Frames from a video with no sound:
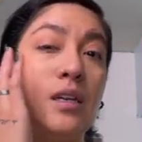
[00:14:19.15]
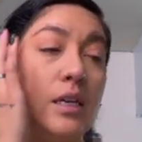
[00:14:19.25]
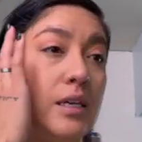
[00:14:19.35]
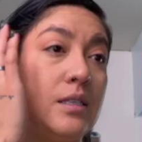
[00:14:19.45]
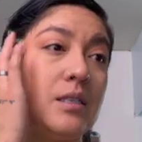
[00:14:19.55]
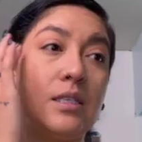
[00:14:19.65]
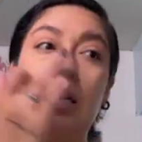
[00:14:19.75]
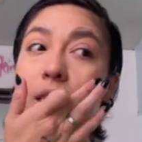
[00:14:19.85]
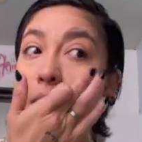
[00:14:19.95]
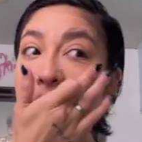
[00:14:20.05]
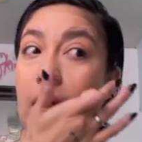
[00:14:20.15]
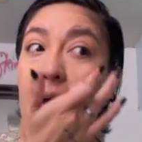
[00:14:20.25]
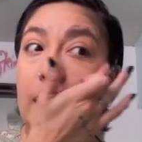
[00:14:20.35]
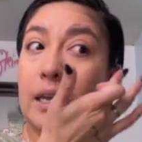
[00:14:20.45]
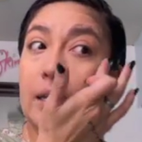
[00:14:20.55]
It's insane. Like,
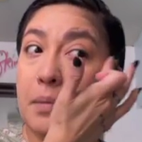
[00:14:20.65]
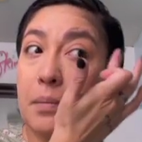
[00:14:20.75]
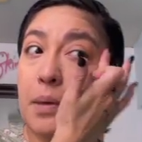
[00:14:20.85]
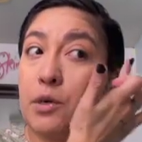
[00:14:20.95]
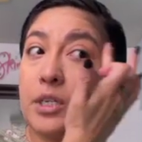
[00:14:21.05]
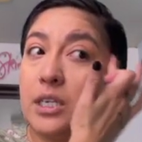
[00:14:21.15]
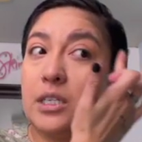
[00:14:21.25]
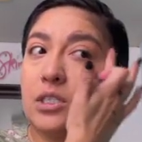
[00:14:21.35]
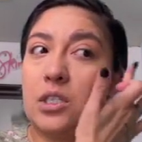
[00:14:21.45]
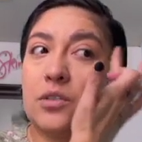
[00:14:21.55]
my memory is just,